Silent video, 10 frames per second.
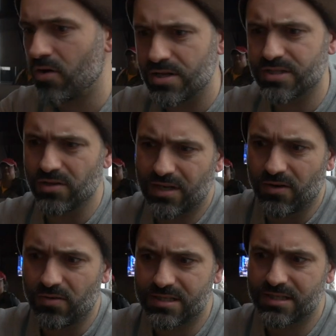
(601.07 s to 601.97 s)
or also look at
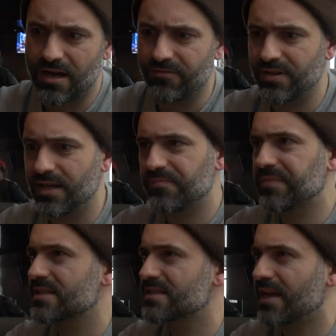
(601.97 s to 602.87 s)
old stuff that
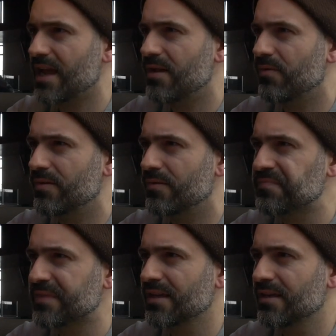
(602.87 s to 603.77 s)
it's like, hey, what,
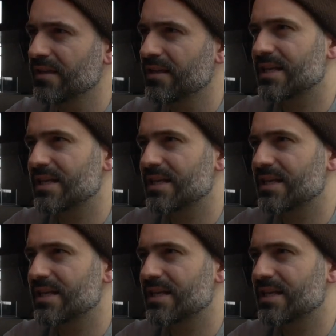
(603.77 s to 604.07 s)
like